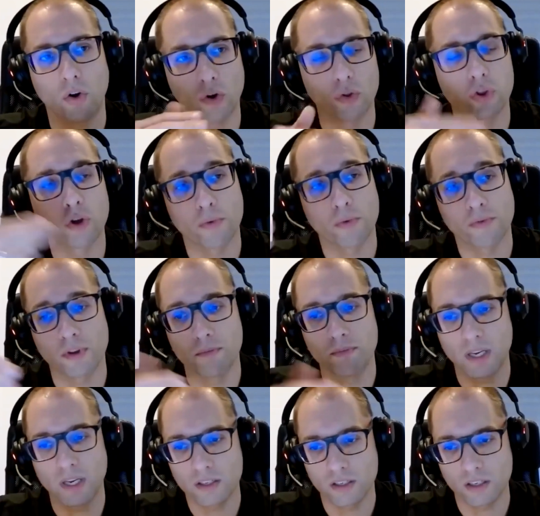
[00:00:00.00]
on top of the
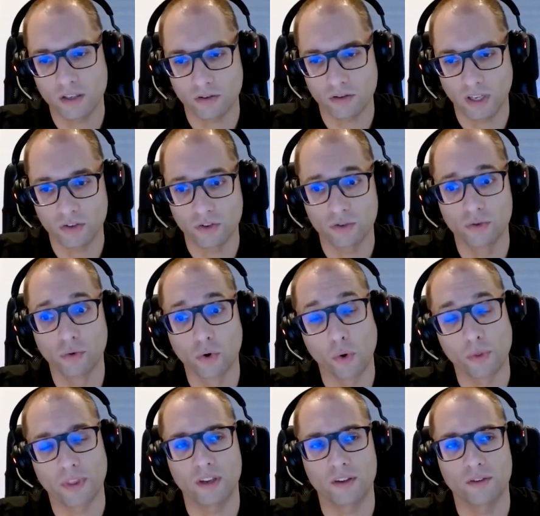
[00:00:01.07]
basic. So that's
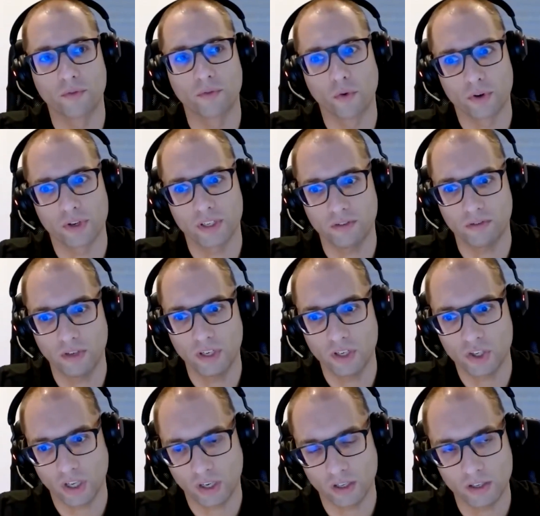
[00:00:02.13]
243
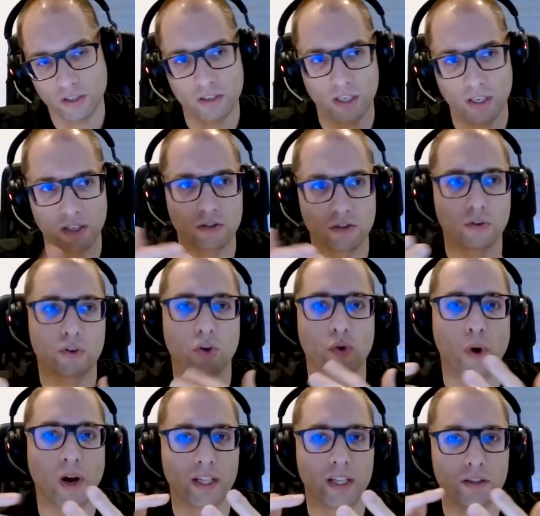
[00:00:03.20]
channels. It's not
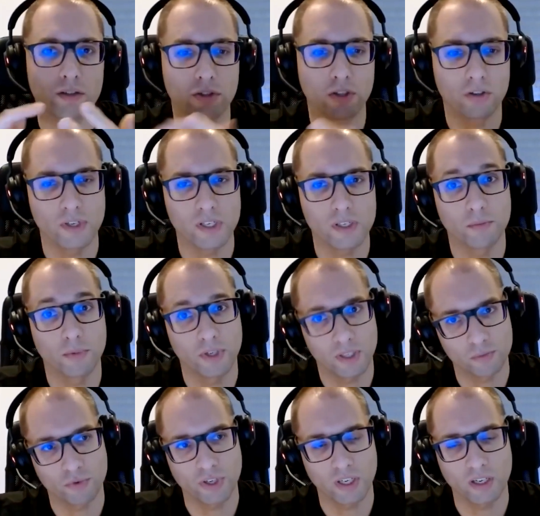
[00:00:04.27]
quite ludicrous, but
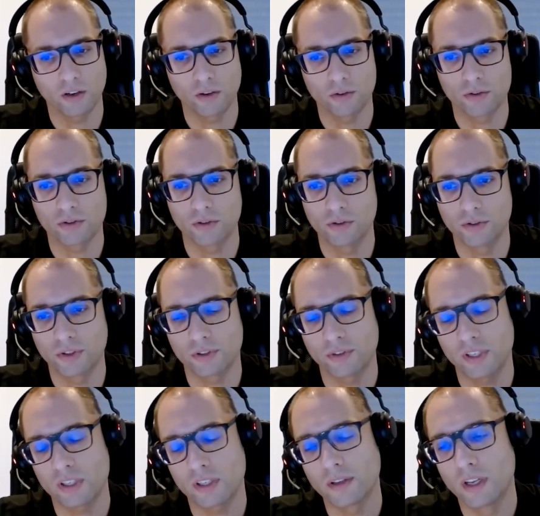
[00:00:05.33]
it's pretty close to
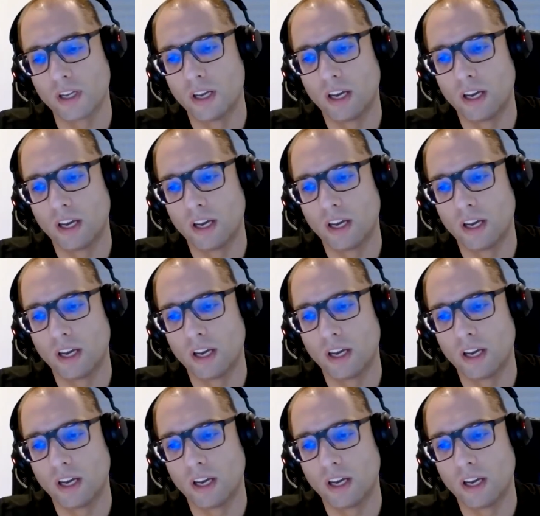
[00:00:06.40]
ludicrous.